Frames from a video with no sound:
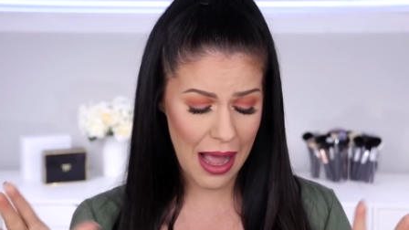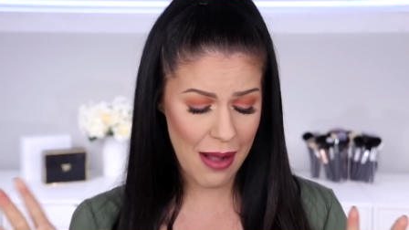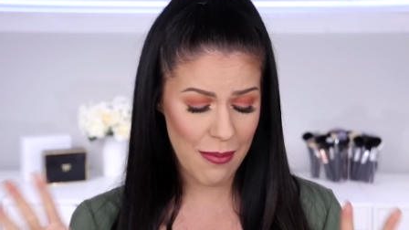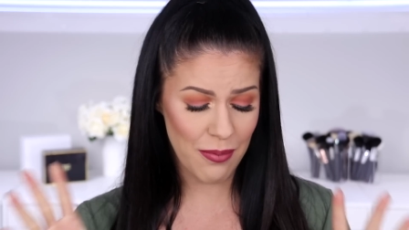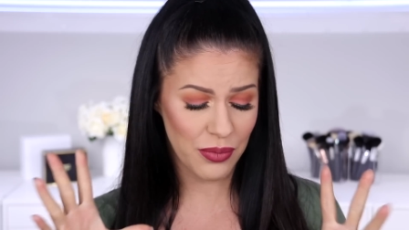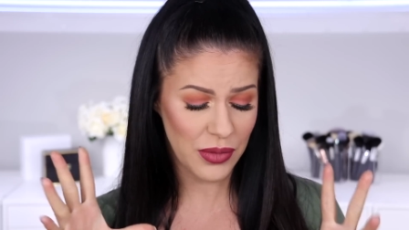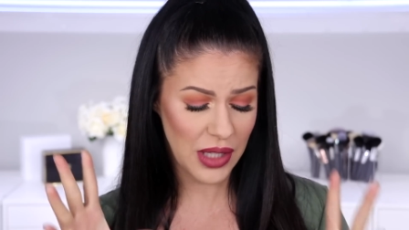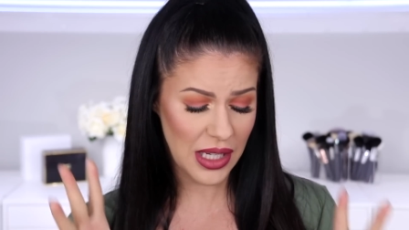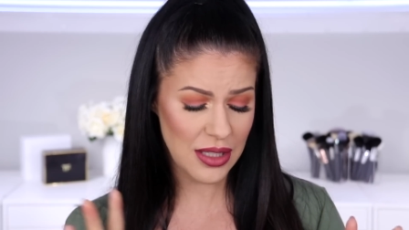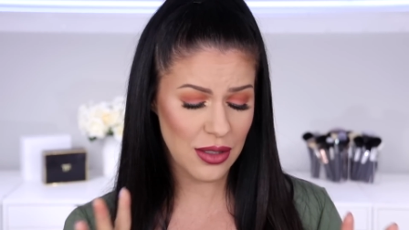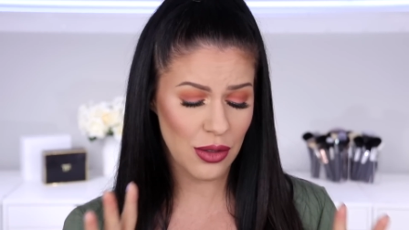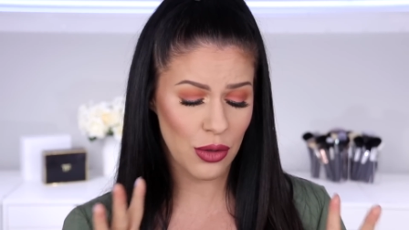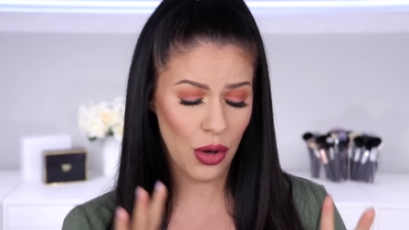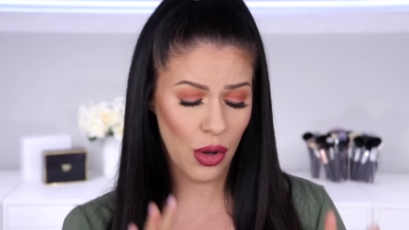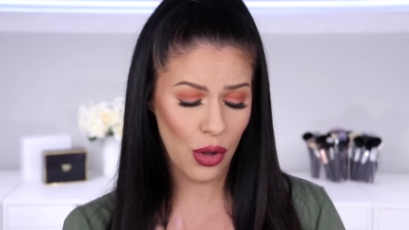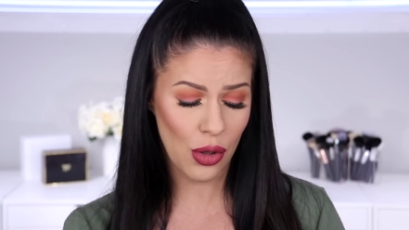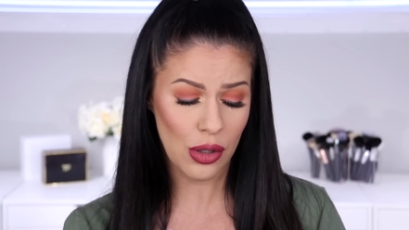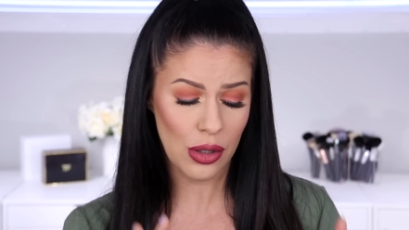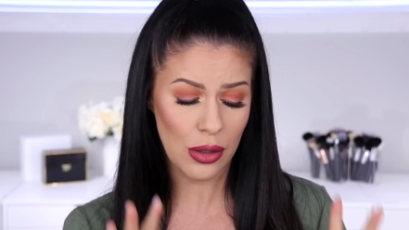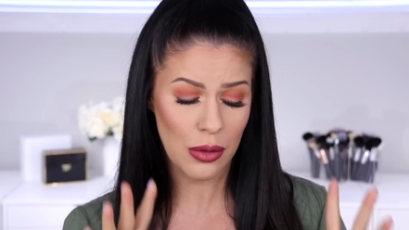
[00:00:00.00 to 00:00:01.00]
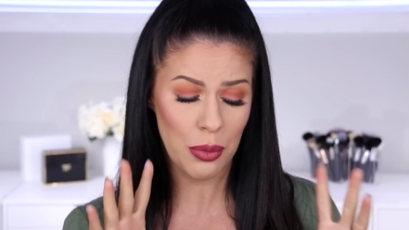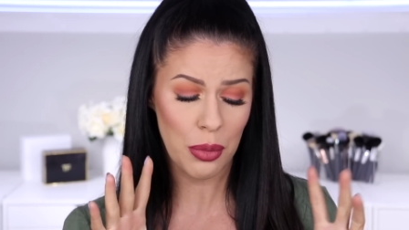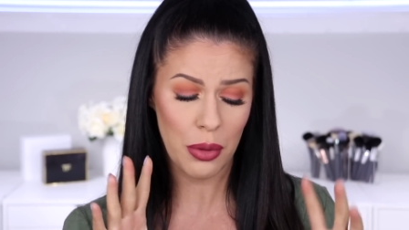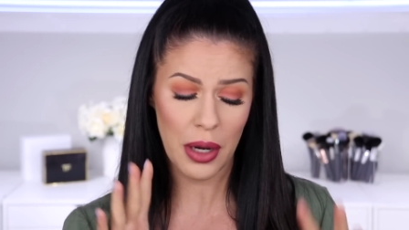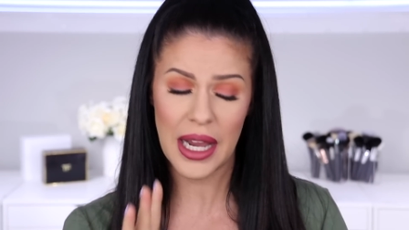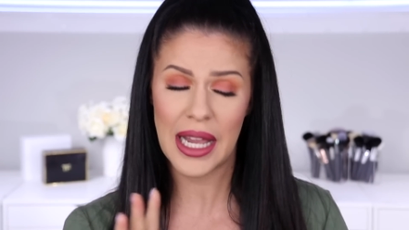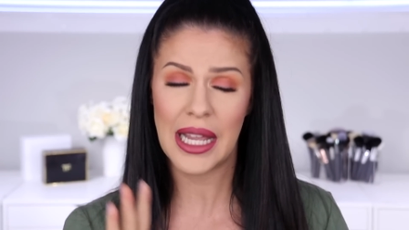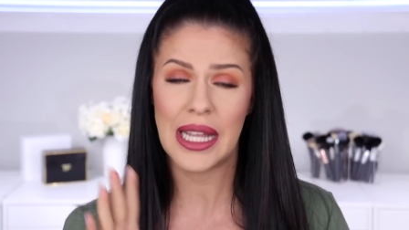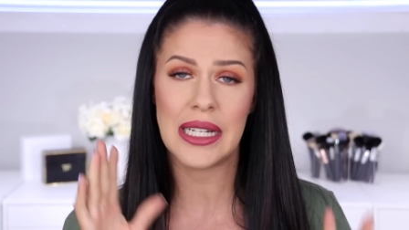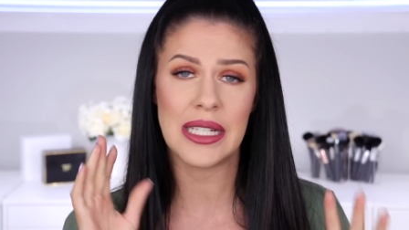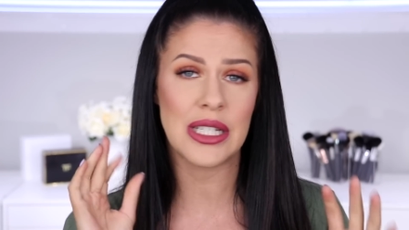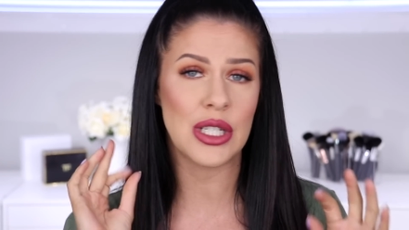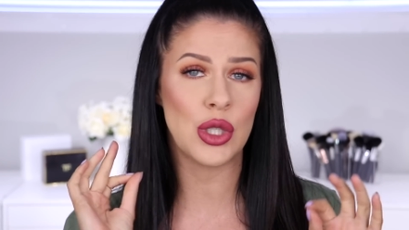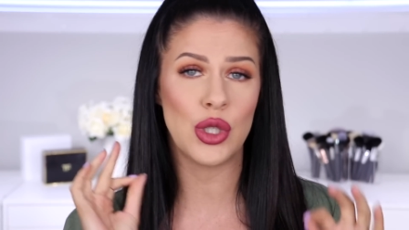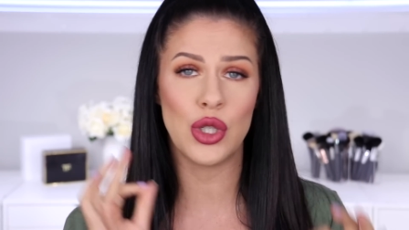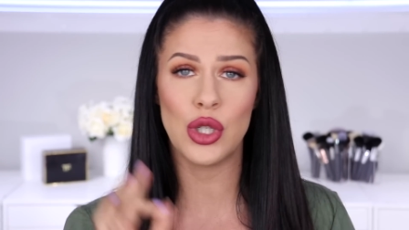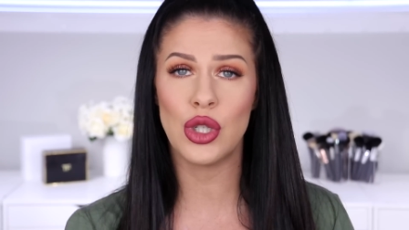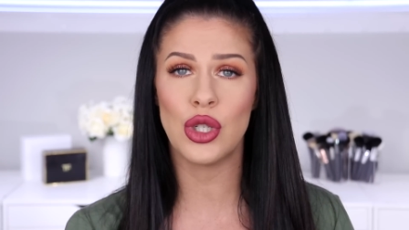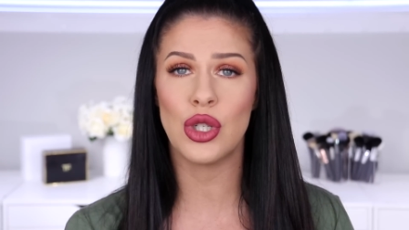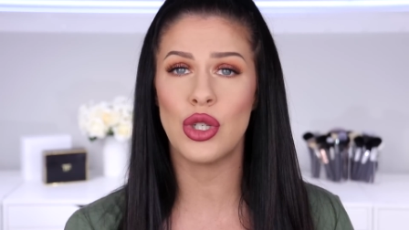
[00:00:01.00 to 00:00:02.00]
Um, these are all brand
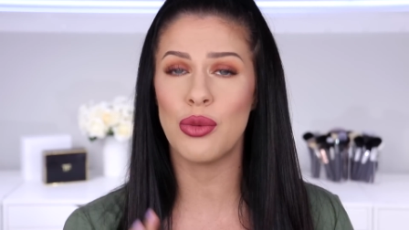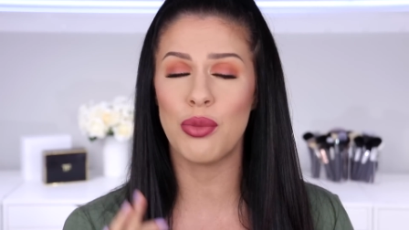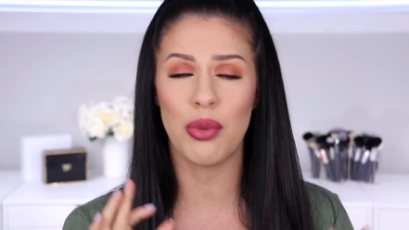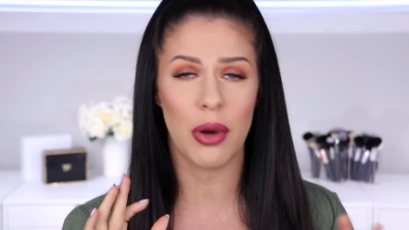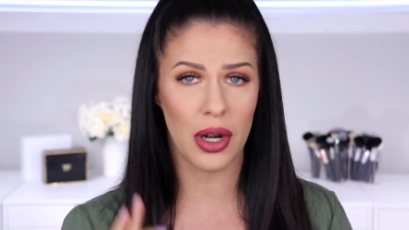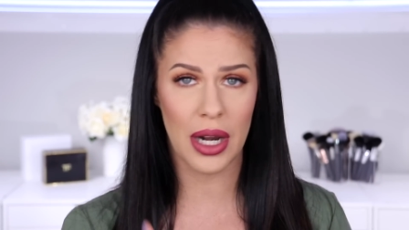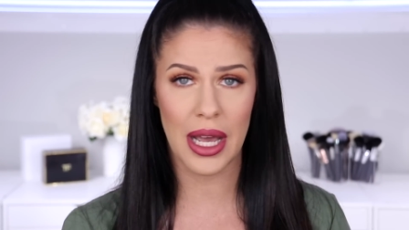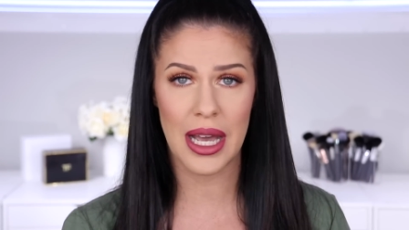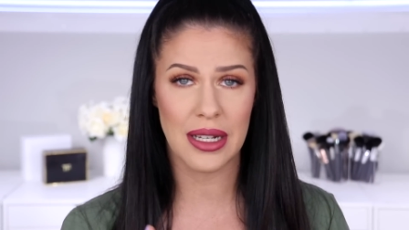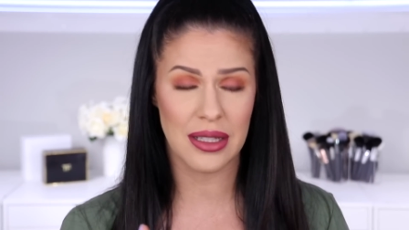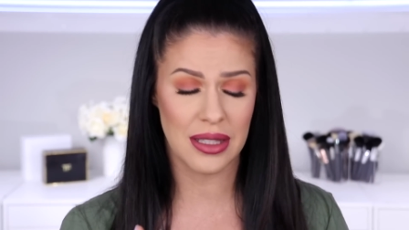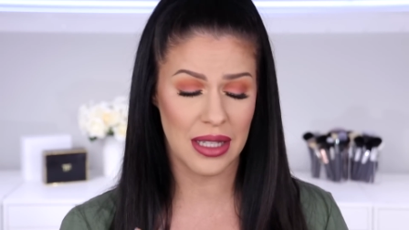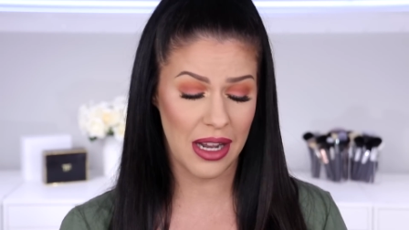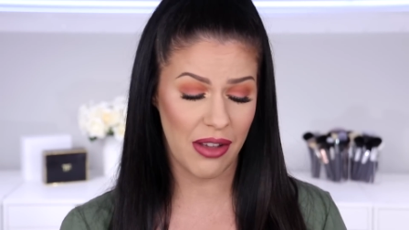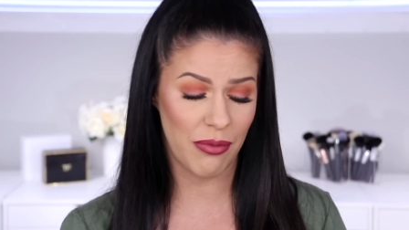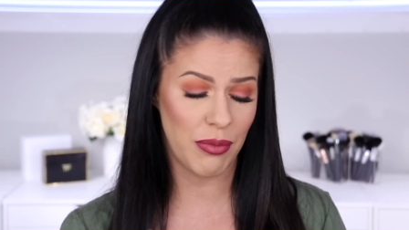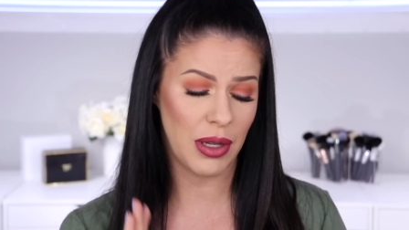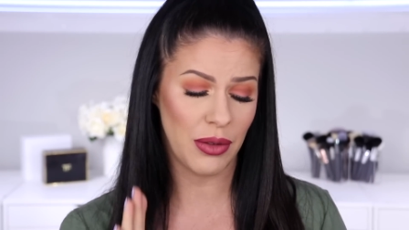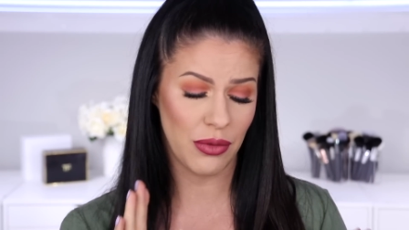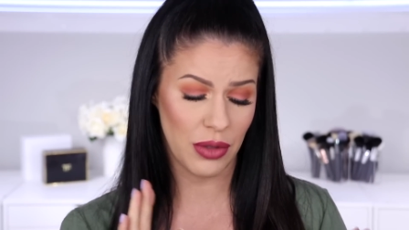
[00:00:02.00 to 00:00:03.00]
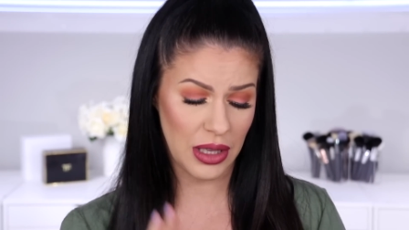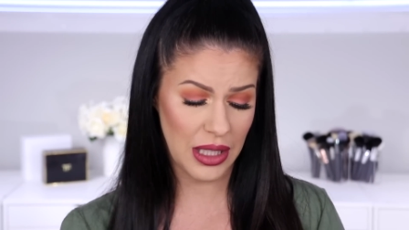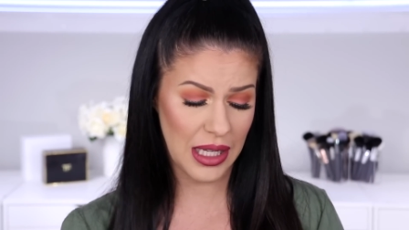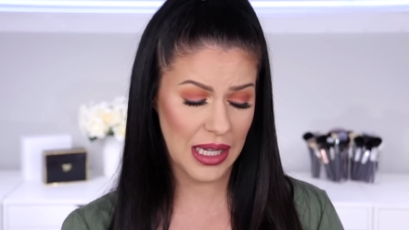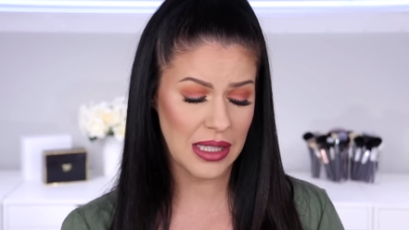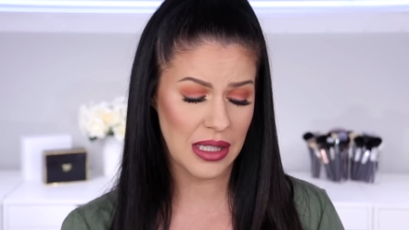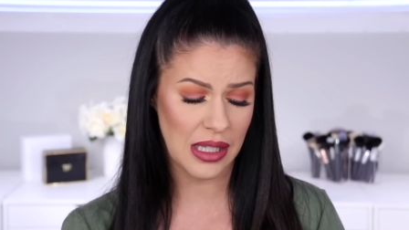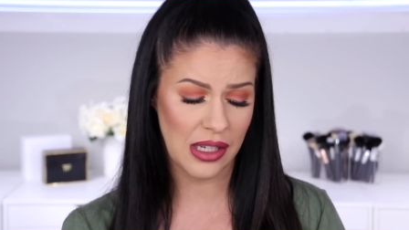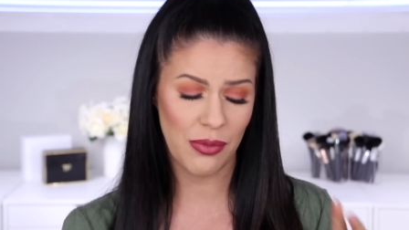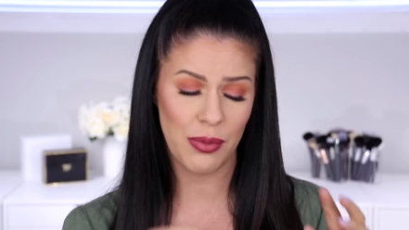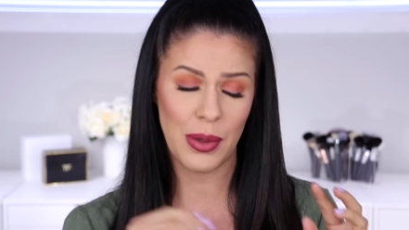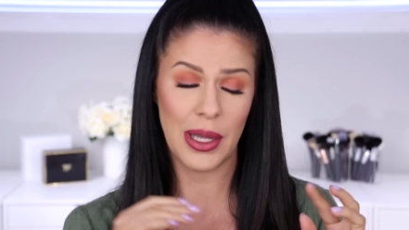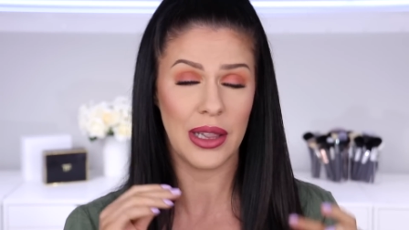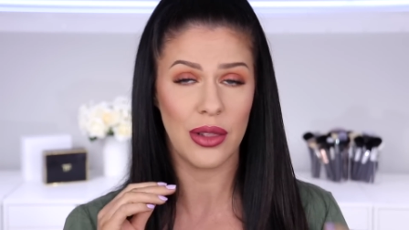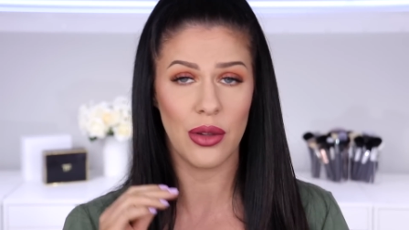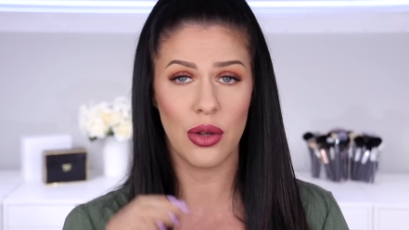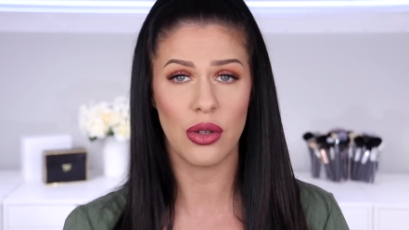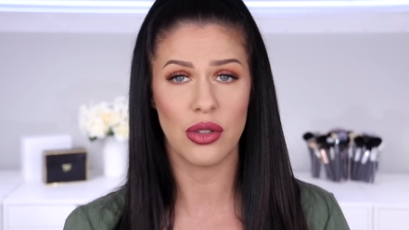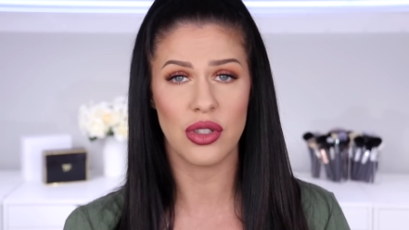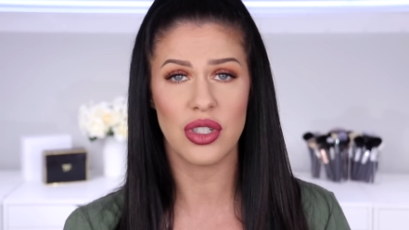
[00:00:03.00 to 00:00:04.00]
new products that have been released, that have been
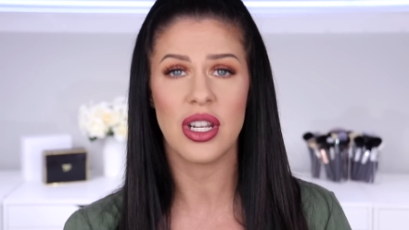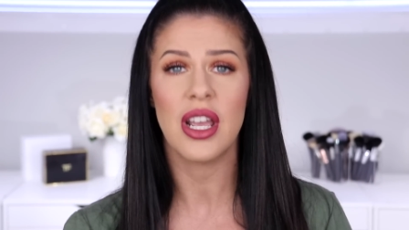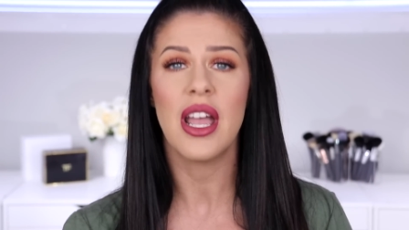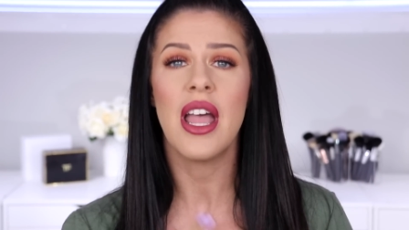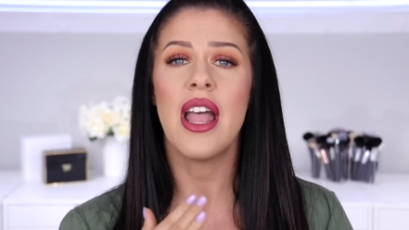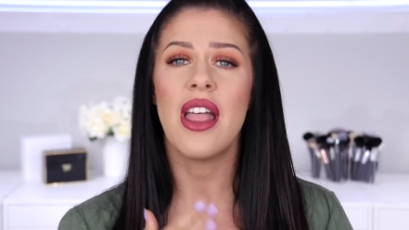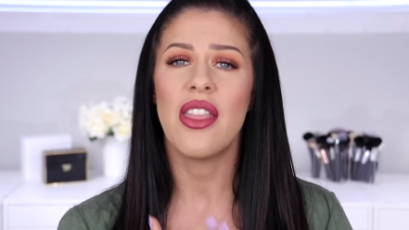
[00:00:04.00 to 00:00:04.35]
launched,